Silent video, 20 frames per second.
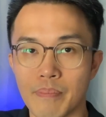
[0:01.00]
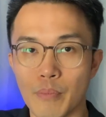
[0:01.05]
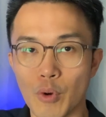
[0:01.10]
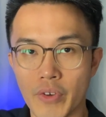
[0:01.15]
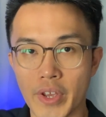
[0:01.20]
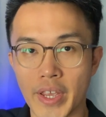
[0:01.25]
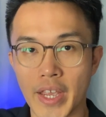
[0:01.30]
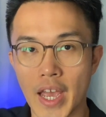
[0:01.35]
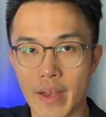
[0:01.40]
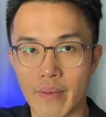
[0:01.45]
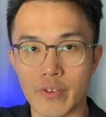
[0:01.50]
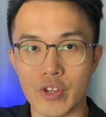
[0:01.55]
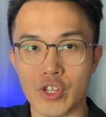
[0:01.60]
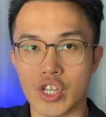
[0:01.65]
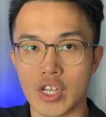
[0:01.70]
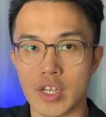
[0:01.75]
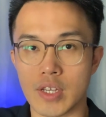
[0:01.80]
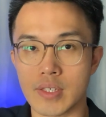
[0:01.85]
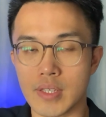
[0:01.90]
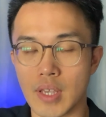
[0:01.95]
Moving
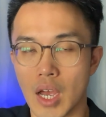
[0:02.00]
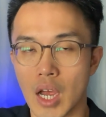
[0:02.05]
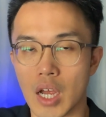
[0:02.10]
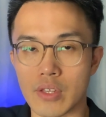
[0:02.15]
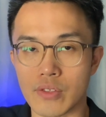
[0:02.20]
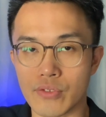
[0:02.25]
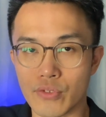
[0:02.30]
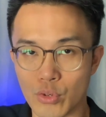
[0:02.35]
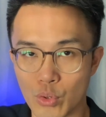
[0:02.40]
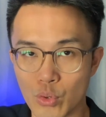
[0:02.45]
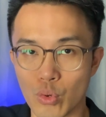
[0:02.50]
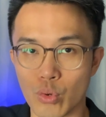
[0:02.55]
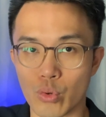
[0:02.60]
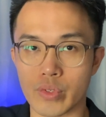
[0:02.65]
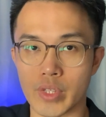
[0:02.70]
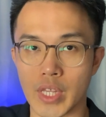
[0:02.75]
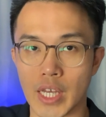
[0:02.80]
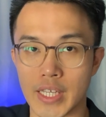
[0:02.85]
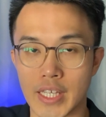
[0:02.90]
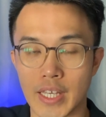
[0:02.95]
averages are a
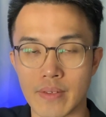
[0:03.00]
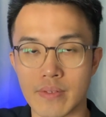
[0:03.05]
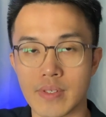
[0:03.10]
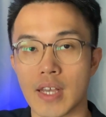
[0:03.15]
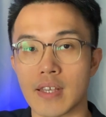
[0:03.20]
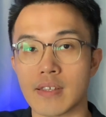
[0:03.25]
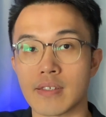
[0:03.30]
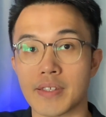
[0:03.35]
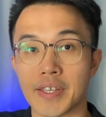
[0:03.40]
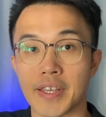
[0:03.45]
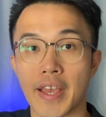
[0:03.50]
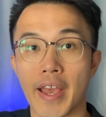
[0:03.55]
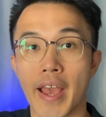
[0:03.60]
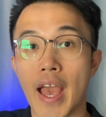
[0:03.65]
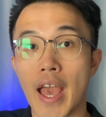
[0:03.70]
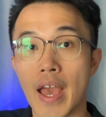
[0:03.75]
tool that gives us the